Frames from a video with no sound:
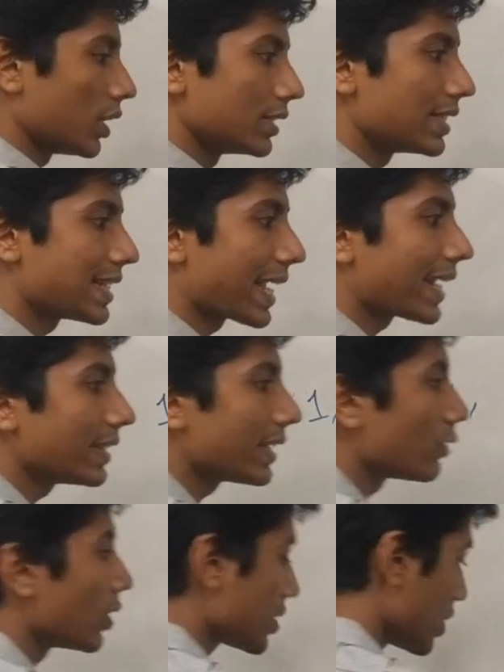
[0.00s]
The second
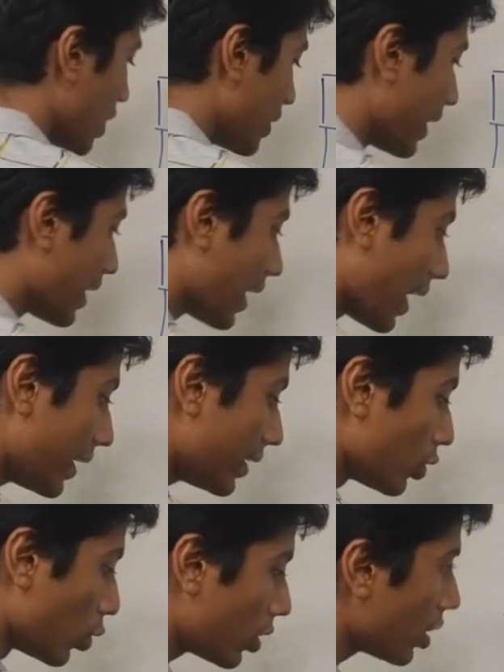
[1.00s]
thing was the
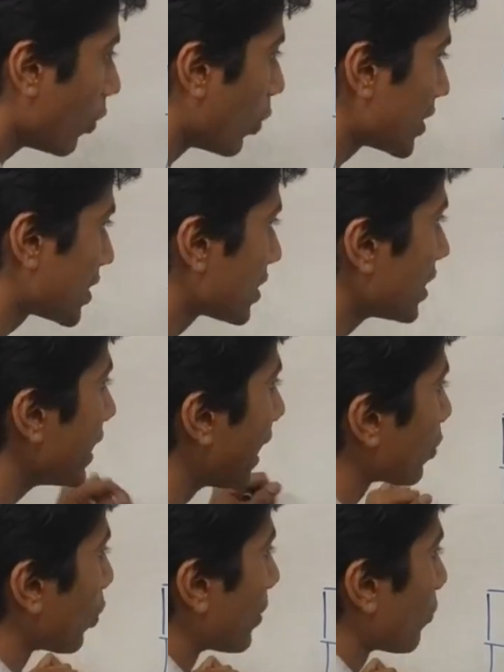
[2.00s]
current node was 3
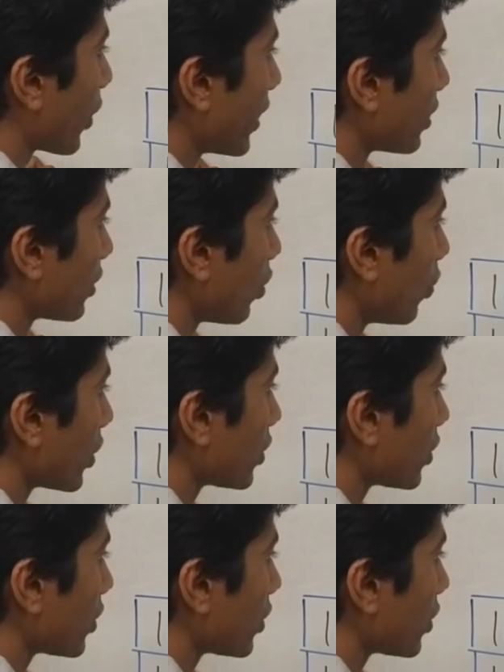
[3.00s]
at one point over